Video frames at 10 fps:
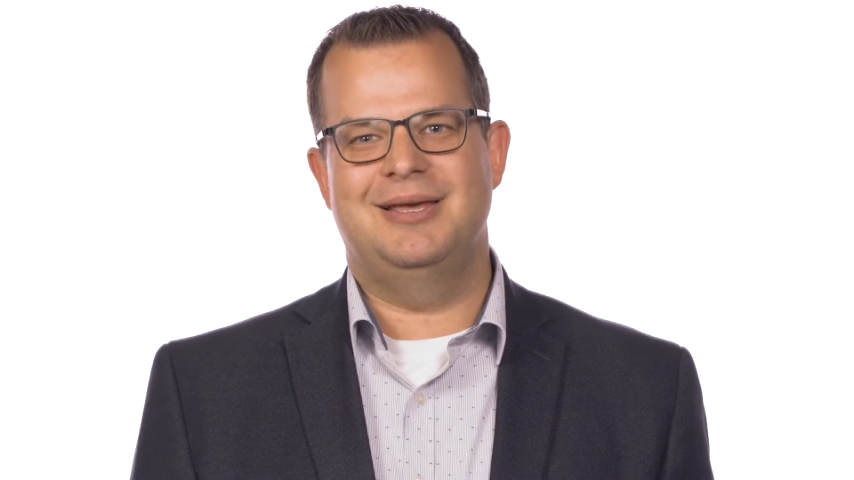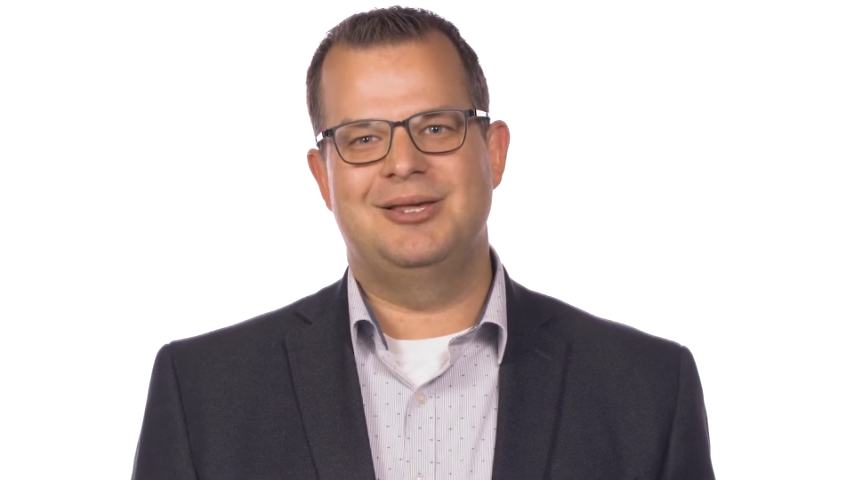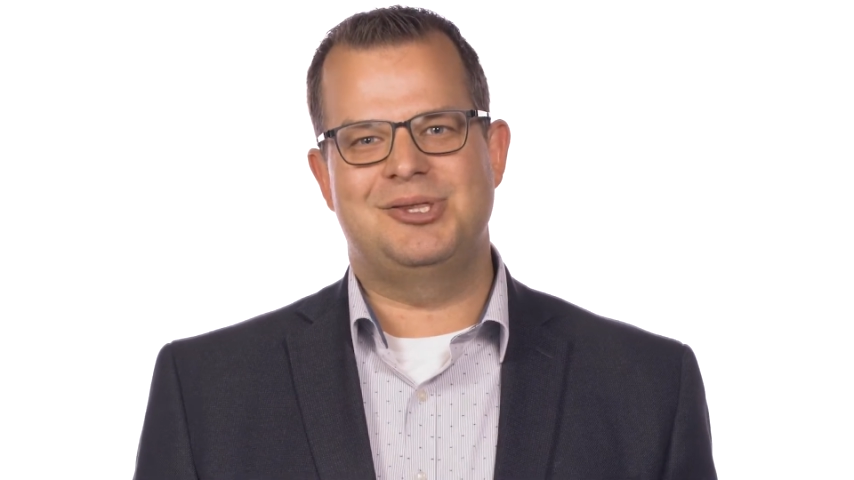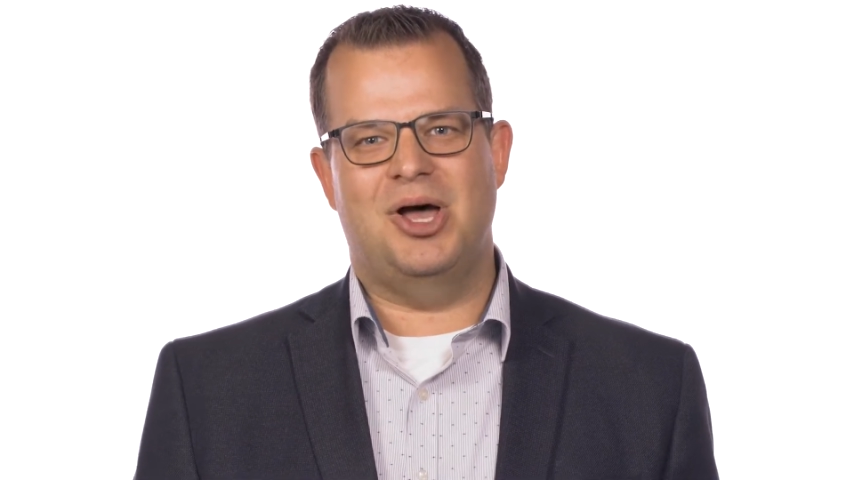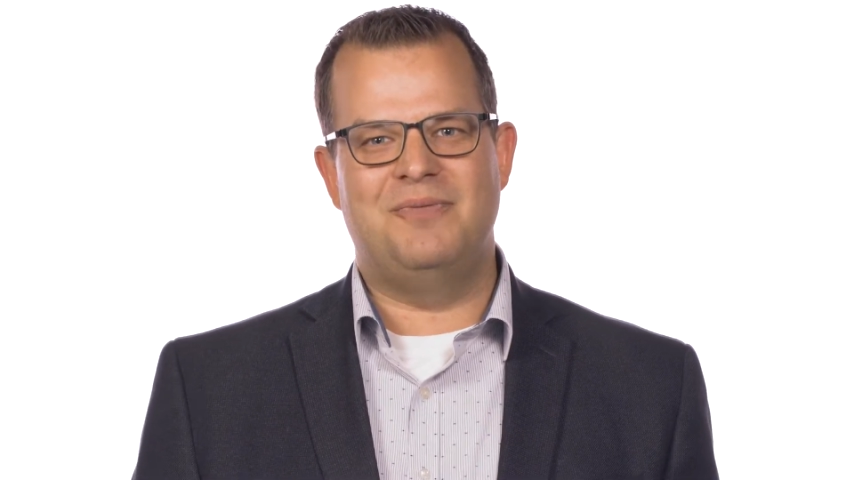
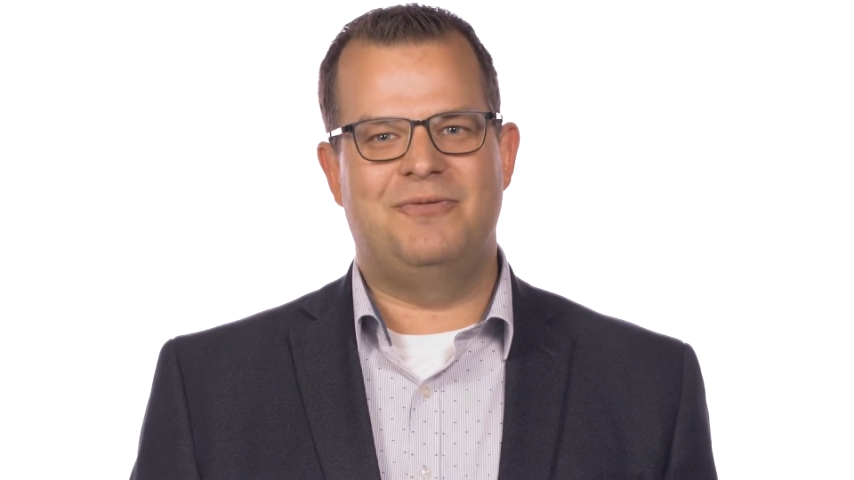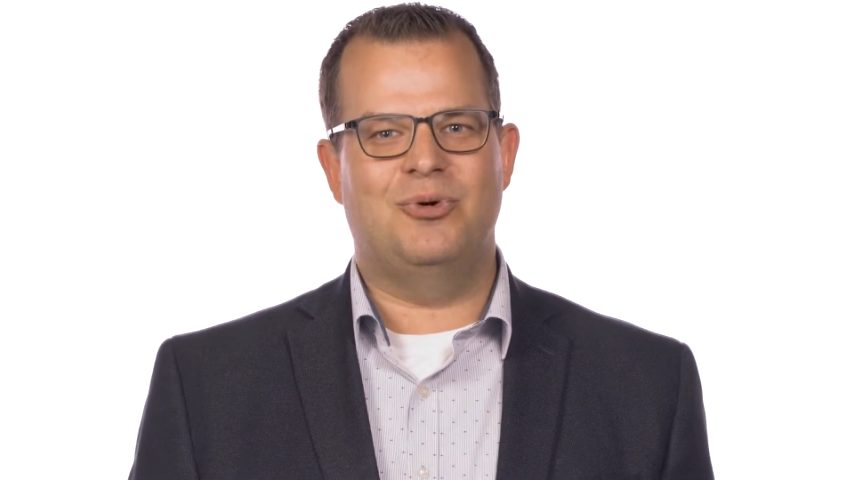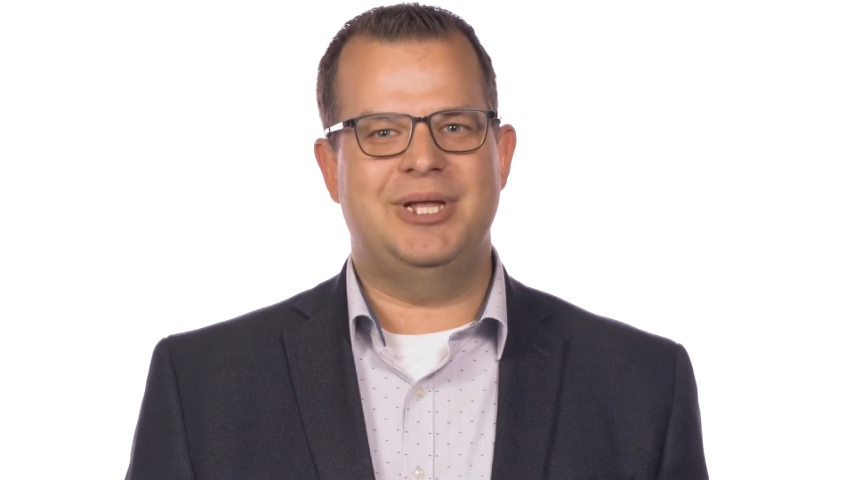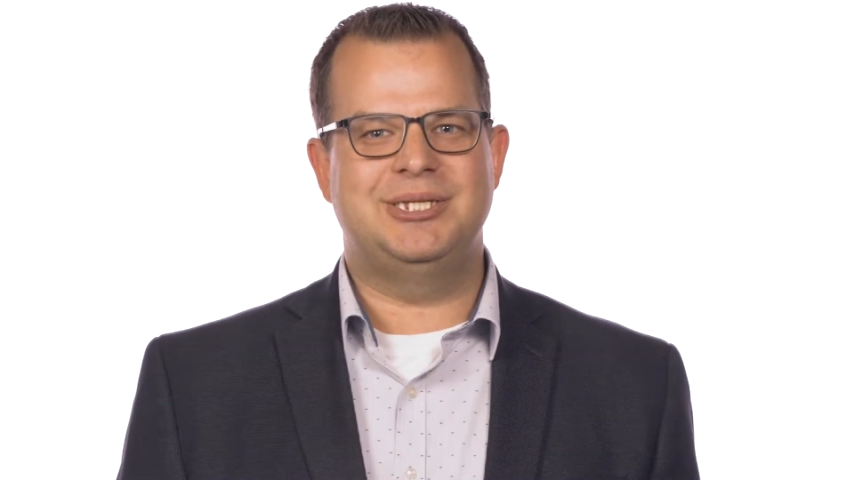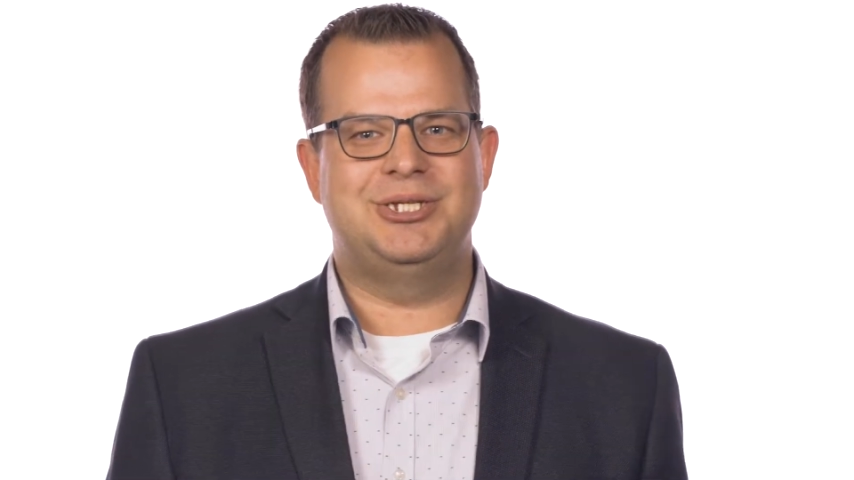Psalm
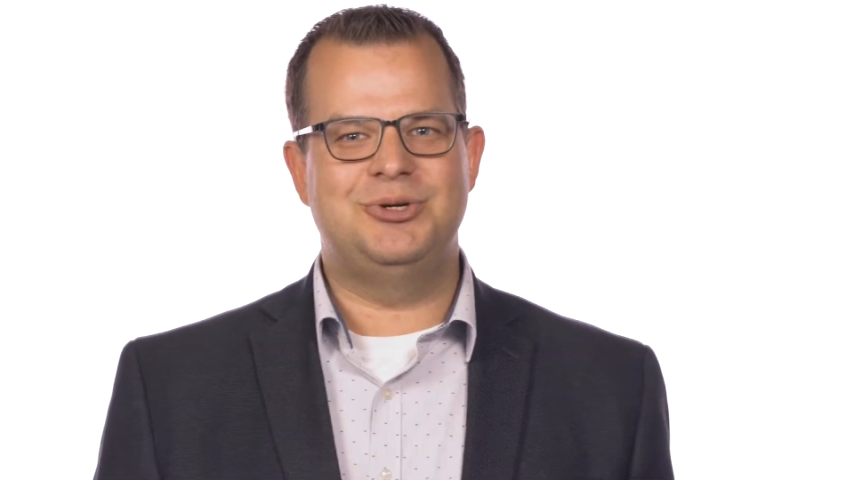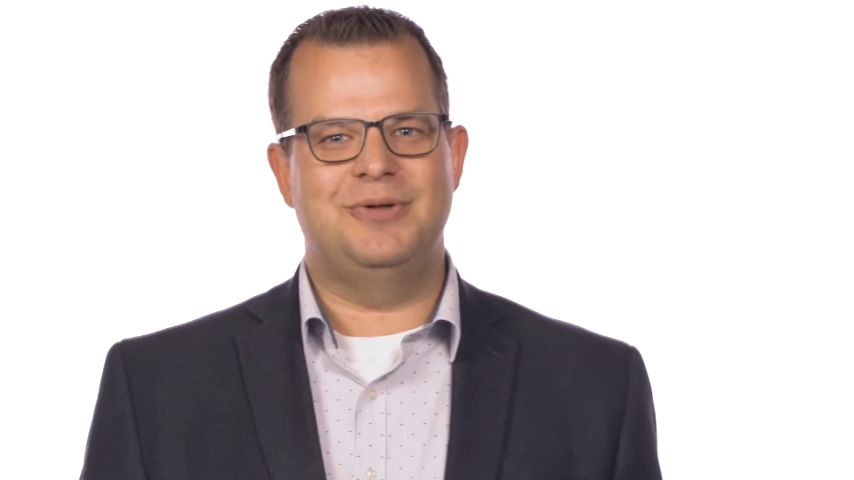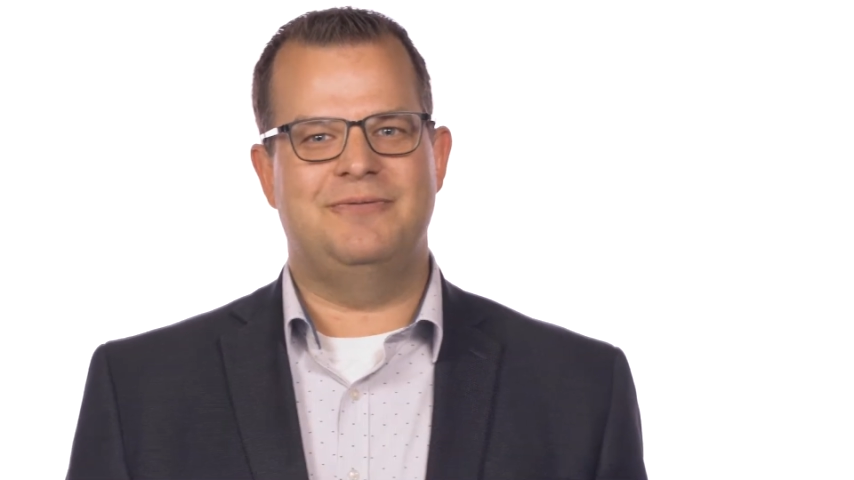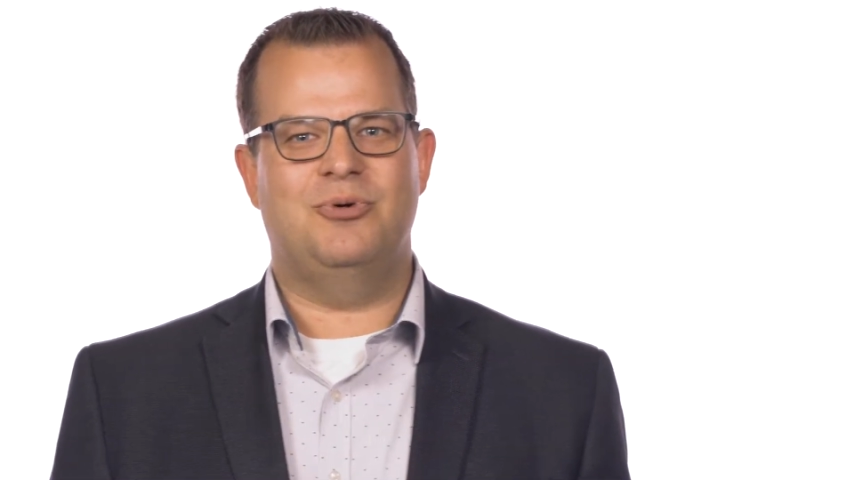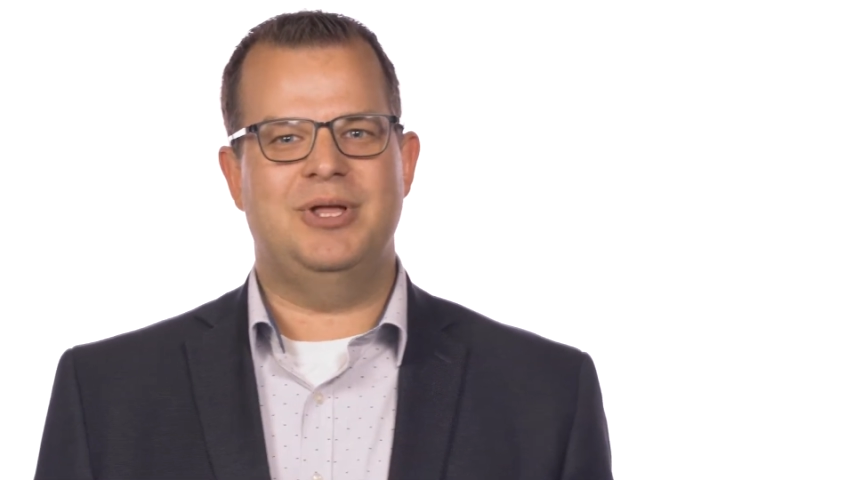42
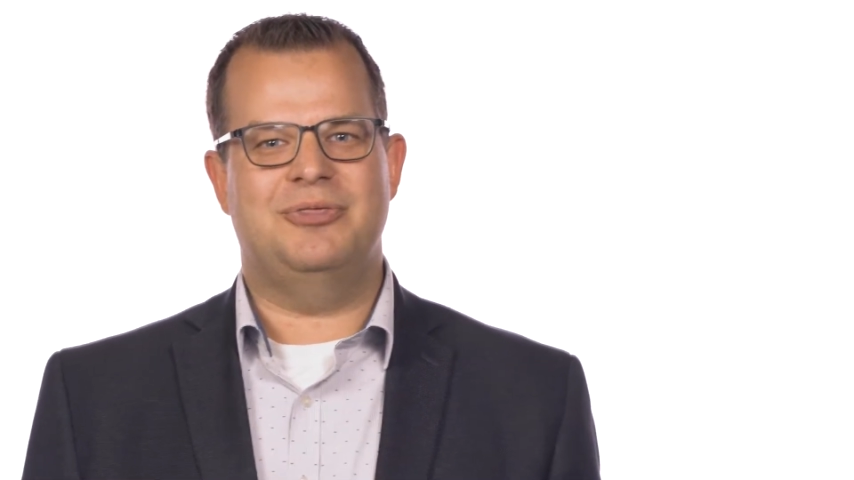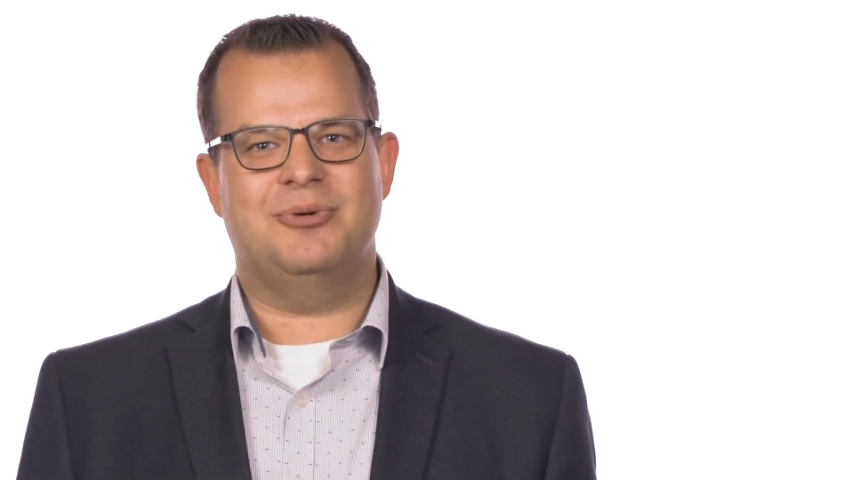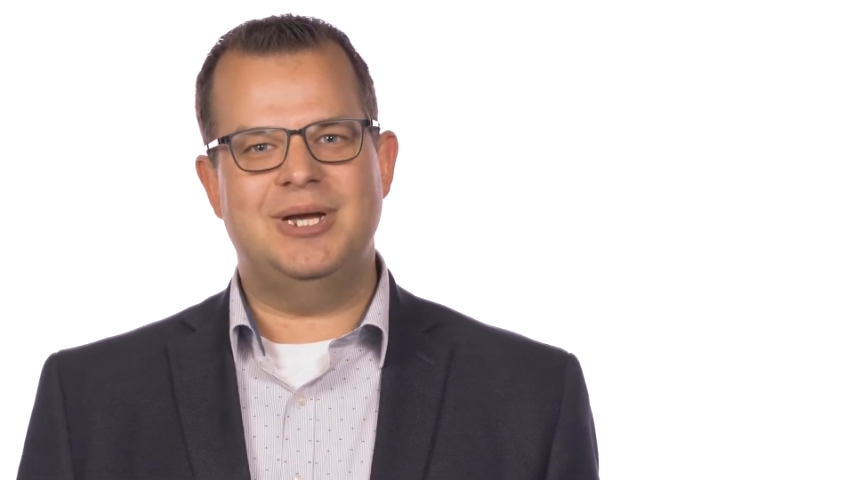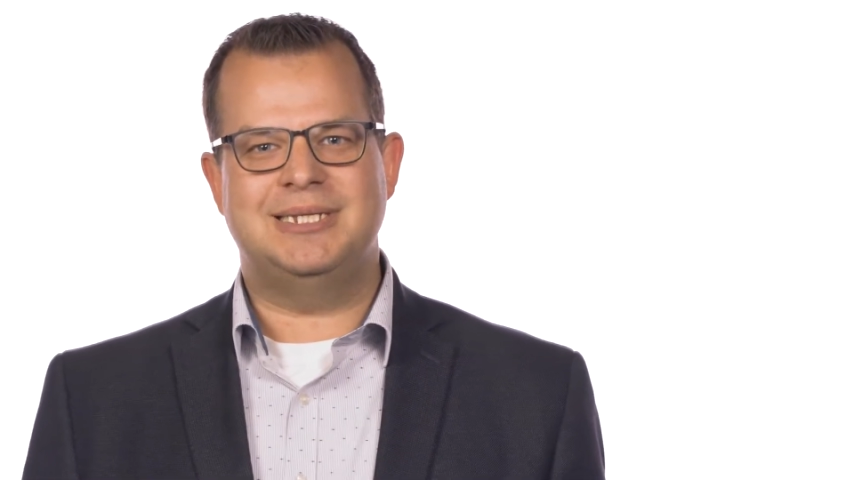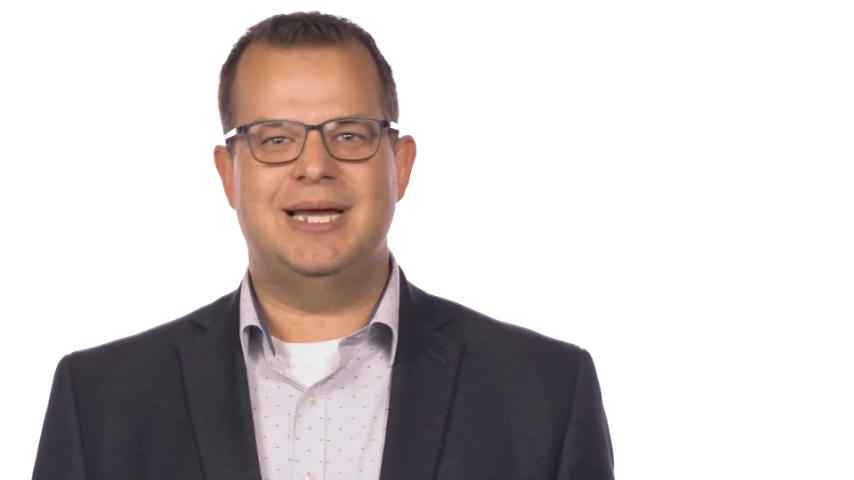and 43